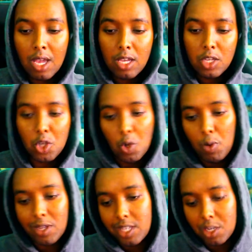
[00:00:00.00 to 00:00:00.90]
So
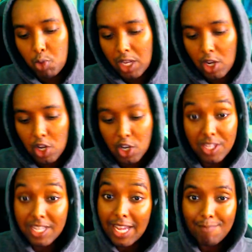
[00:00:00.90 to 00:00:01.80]
what did we learn
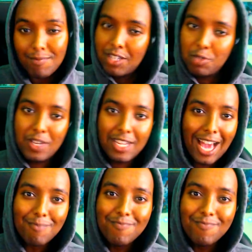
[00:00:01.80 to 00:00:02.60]
today? Let's recap.